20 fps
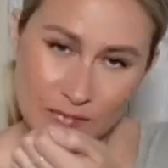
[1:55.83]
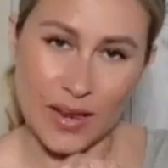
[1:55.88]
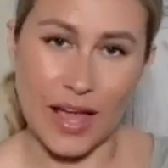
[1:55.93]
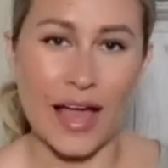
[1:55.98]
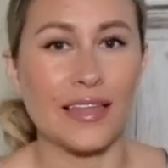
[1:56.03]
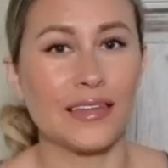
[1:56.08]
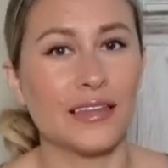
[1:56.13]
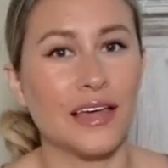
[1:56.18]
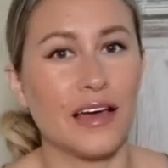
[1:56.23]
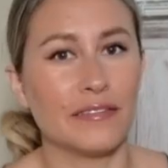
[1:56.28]

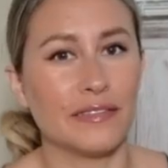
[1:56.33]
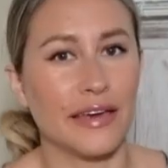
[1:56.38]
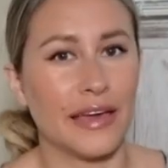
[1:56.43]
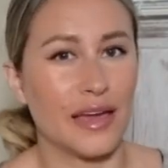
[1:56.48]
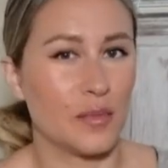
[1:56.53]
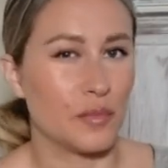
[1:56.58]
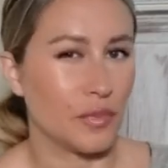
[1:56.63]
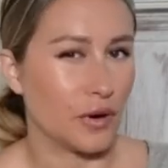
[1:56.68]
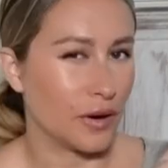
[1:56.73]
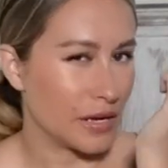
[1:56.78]
I love
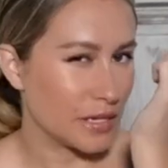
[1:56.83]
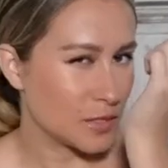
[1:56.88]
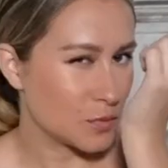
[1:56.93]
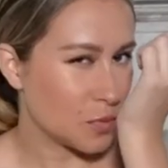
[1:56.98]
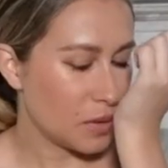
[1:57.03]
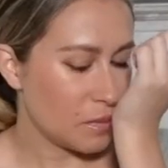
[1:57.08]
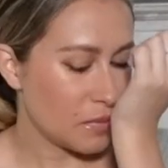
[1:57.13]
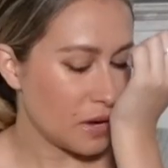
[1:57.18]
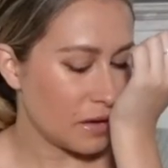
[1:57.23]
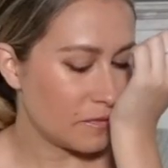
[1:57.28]
amber. It's
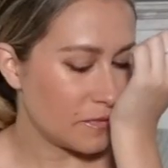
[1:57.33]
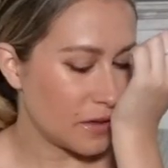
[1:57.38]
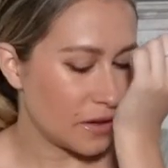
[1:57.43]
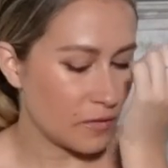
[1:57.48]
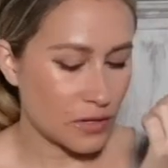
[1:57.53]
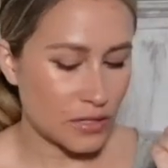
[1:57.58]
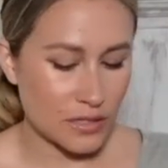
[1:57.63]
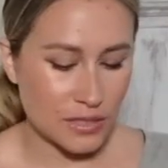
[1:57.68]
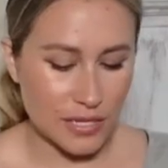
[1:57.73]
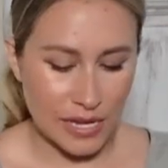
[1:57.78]
one of my
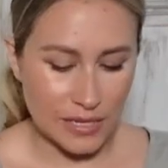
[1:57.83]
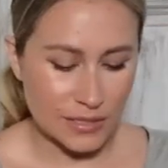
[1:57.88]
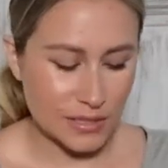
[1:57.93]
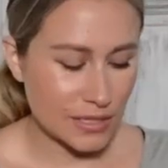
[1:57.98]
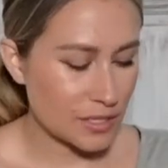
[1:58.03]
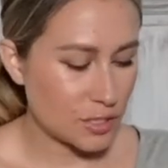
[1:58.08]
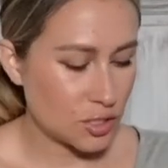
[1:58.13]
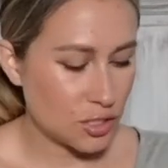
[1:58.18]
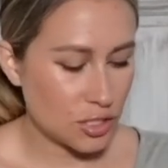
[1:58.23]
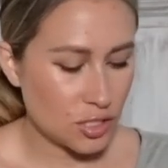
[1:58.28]
favorite scents.
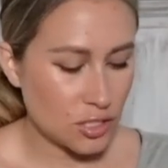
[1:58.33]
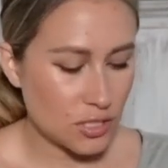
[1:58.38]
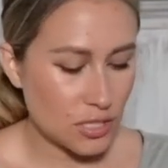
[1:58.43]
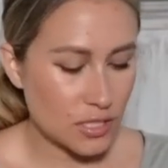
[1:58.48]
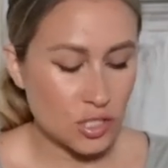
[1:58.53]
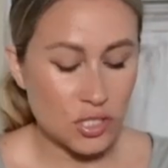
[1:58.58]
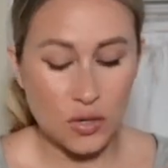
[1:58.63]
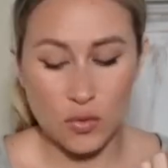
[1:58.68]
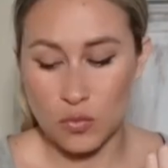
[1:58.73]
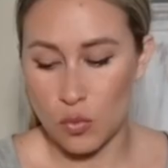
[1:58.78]
It's just
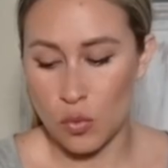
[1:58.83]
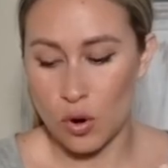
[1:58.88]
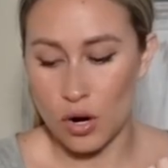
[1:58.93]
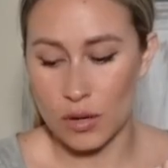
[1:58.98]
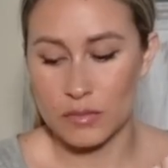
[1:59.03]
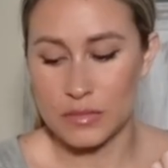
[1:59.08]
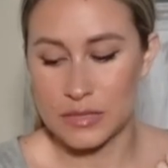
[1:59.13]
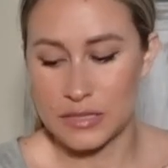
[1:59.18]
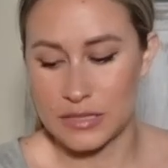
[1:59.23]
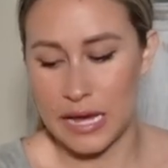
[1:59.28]
such a
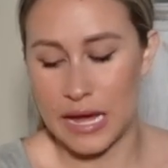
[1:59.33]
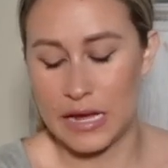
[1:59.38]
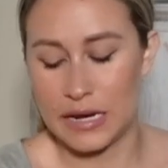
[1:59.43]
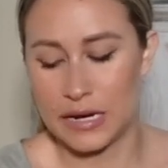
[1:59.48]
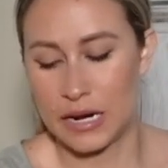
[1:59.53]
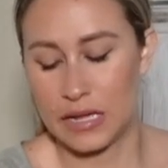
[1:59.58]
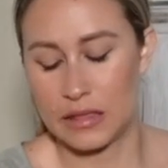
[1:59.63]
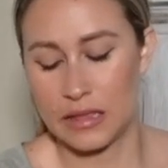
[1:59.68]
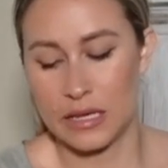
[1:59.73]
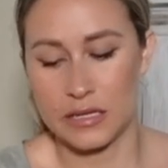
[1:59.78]
warm scent,
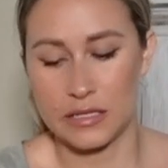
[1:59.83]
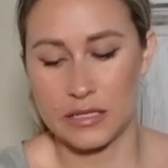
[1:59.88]
and I think